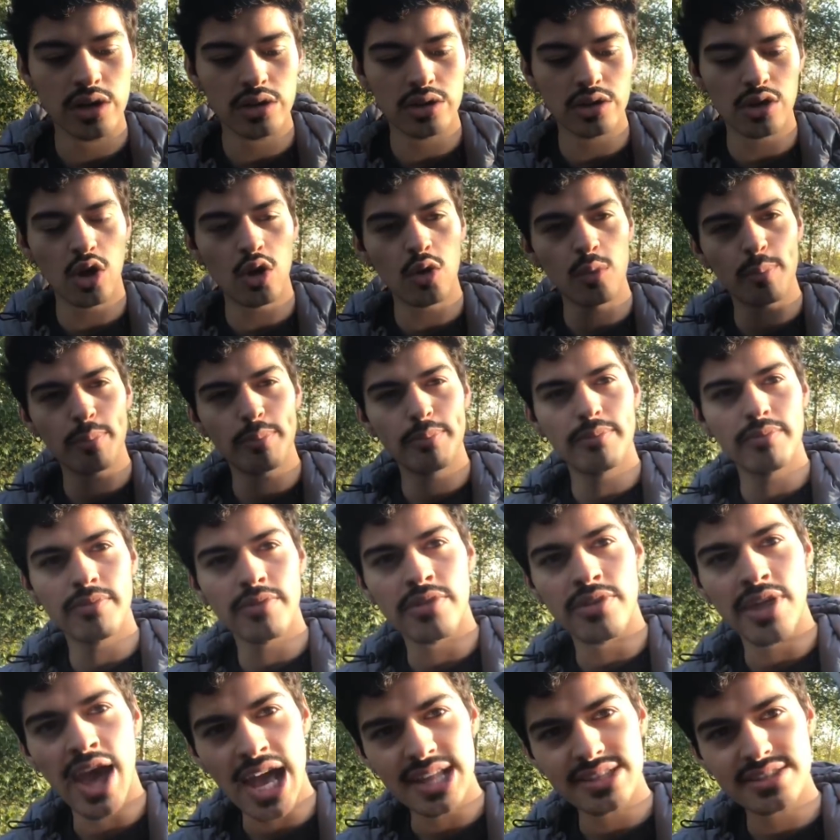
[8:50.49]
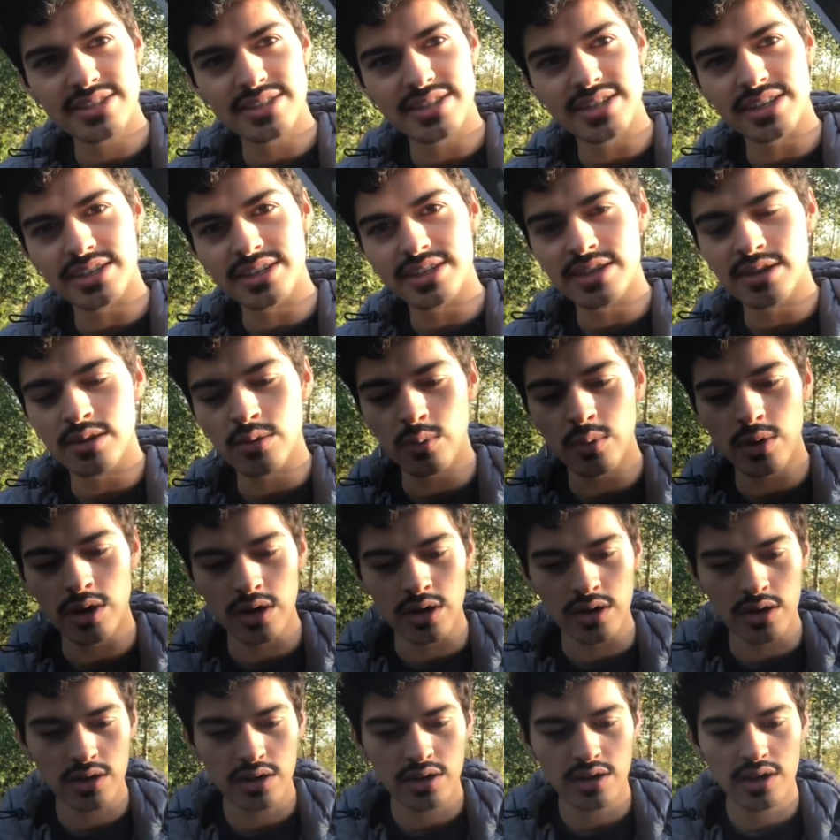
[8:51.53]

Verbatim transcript: Nope, that stick didn't work.